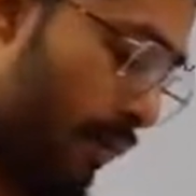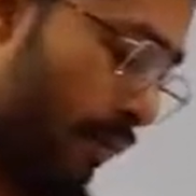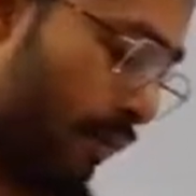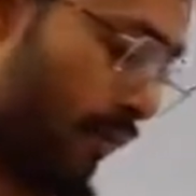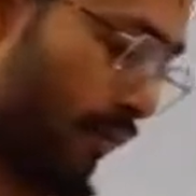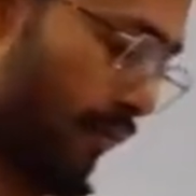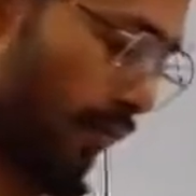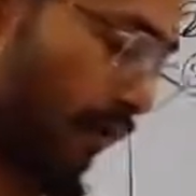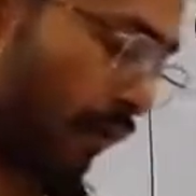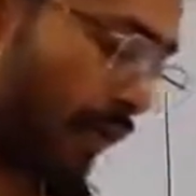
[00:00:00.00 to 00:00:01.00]
fourth
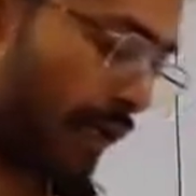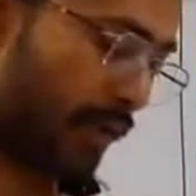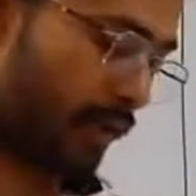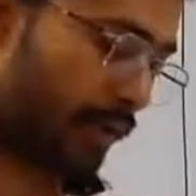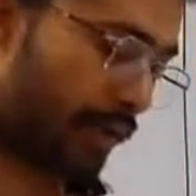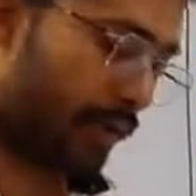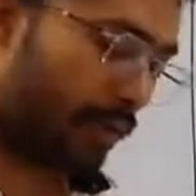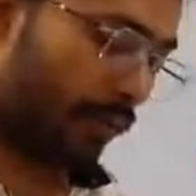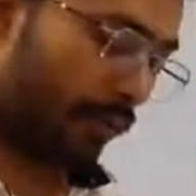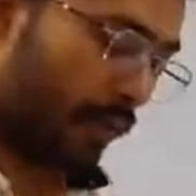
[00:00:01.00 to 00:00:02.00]
one, what are sources
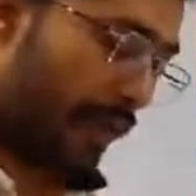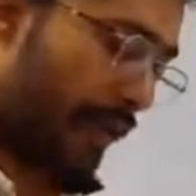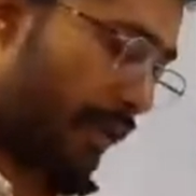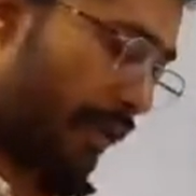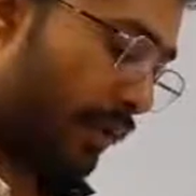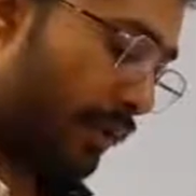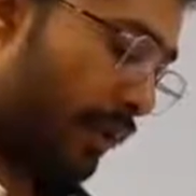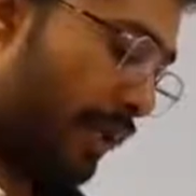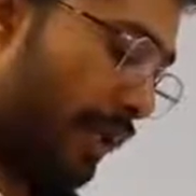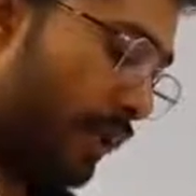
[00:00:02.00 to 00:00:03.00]
of light? So
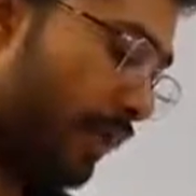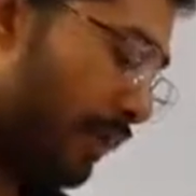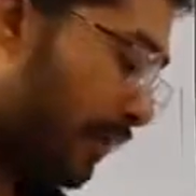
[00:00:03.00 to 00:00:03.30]
here,